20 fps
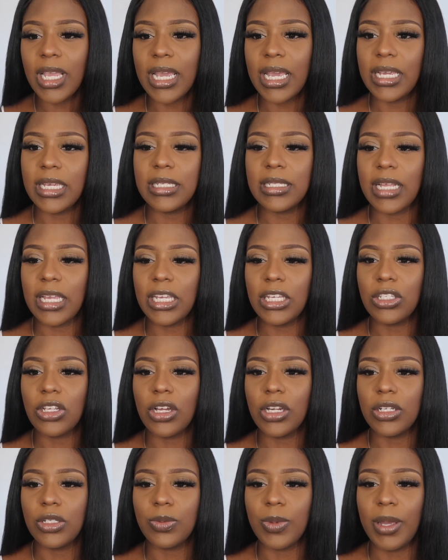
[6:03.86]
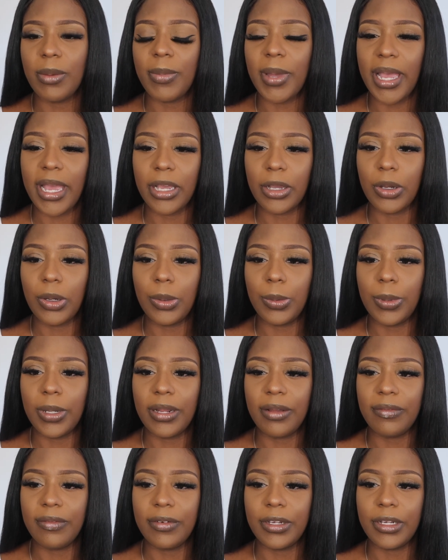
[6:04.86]
and he's like, he's on his way back or
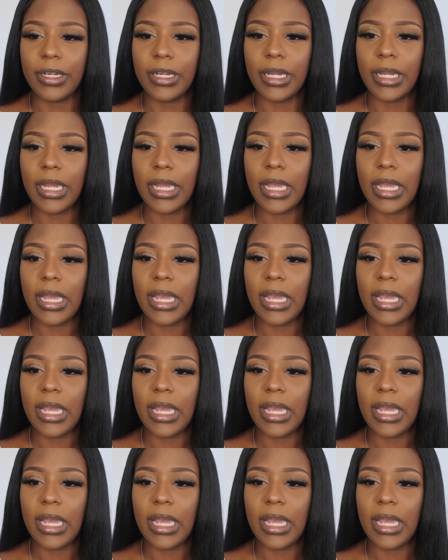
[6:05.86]
whatever.